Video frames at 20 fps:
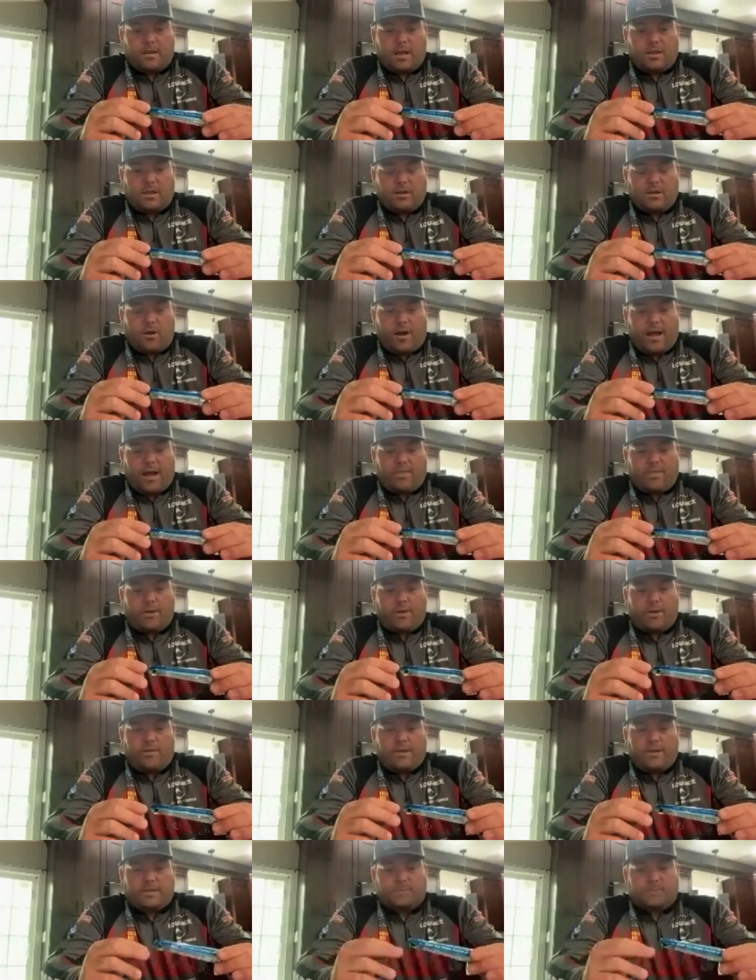You know, I throw
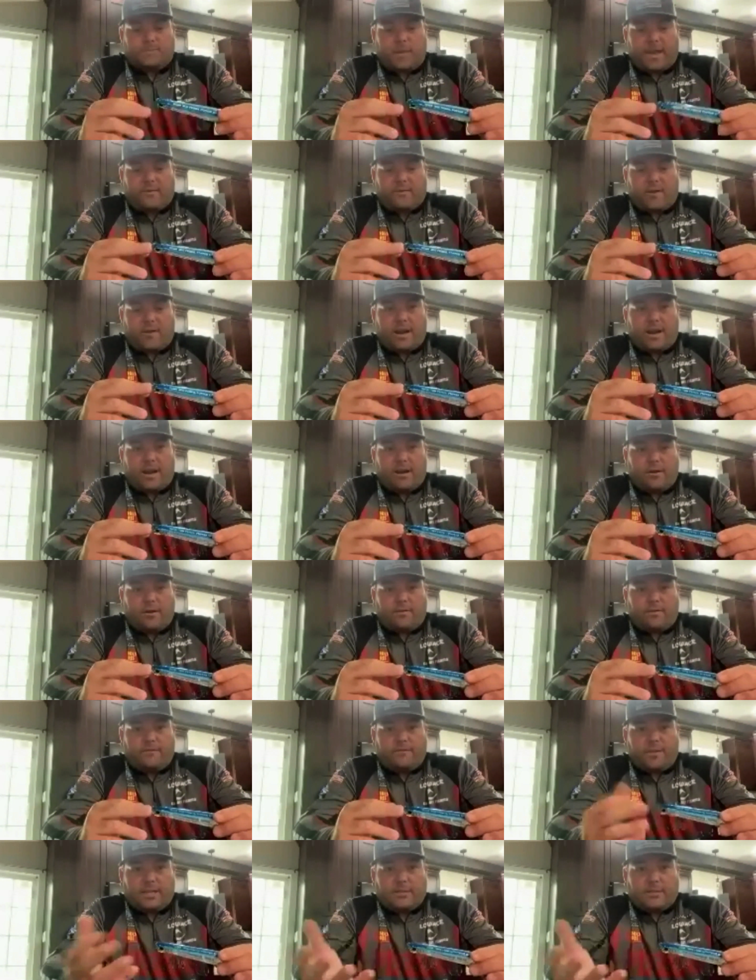this bait right here
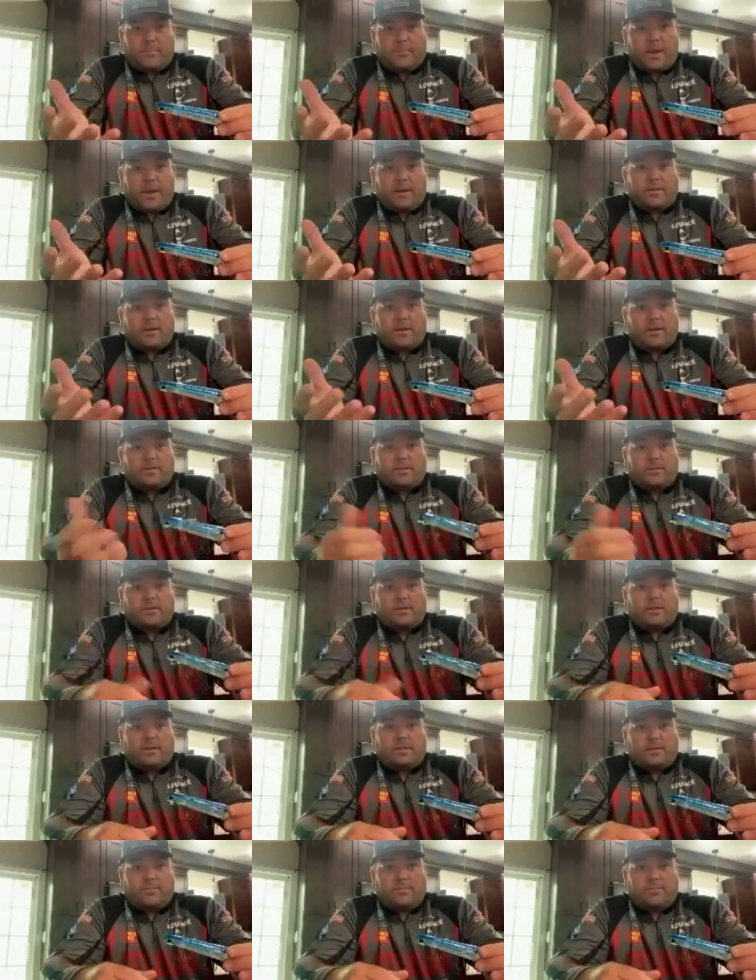on 50 pound Yo-Zuri